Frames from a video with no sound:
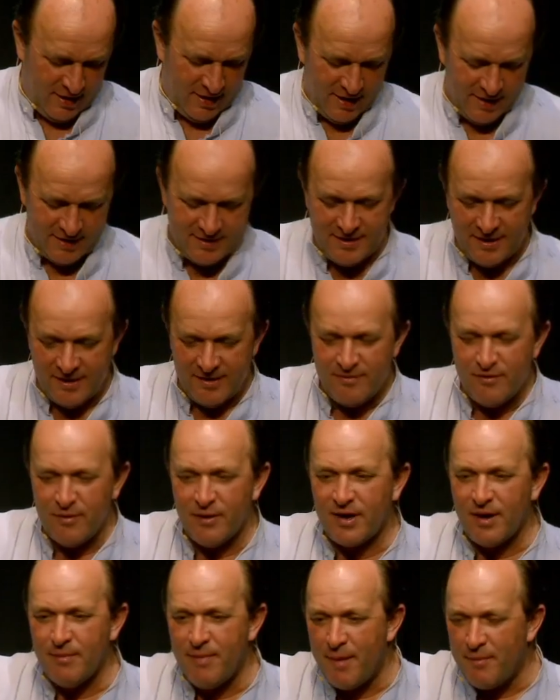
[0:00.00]
uh,
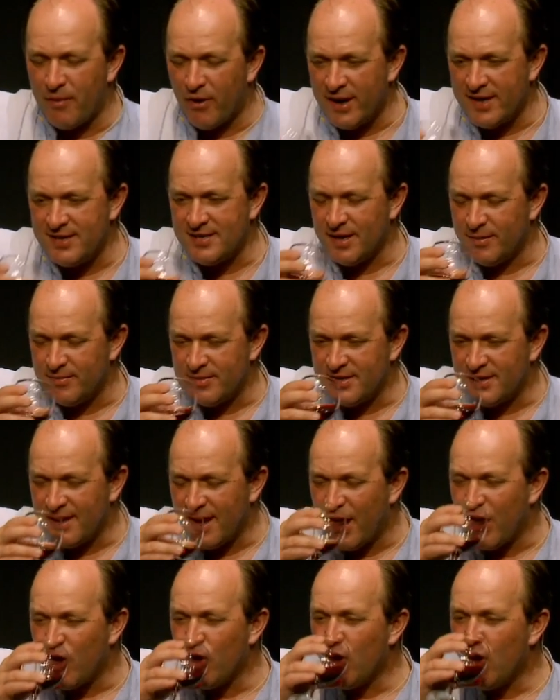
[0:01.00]
to commemorate him
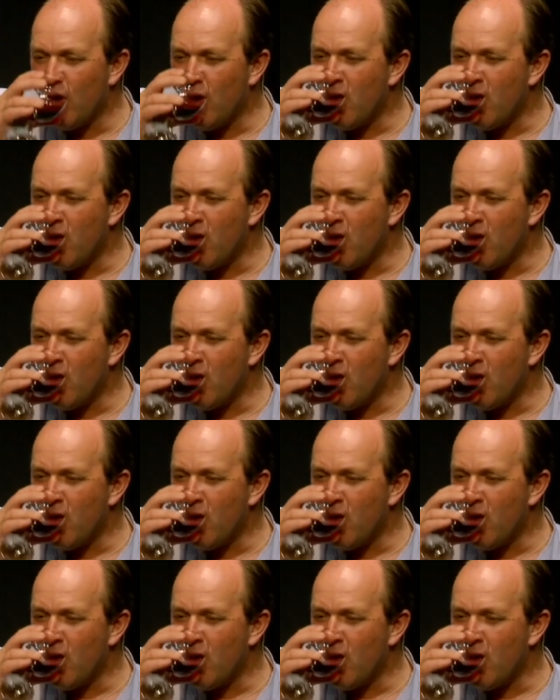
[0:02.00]
today.